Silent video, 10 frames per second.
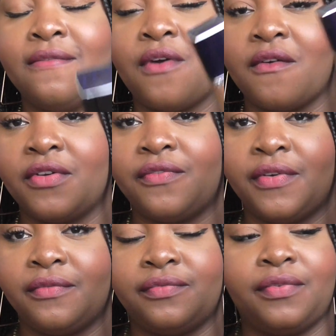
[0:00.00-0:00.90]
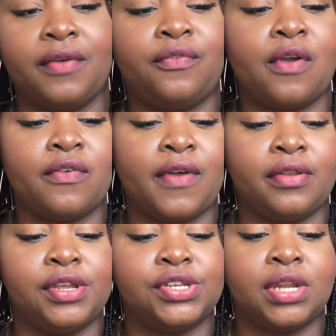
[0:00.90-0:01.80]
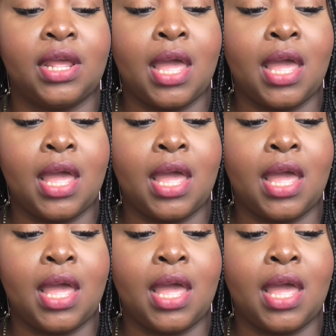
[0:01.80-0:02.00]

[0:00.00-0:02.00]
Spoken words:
Forever Foundation.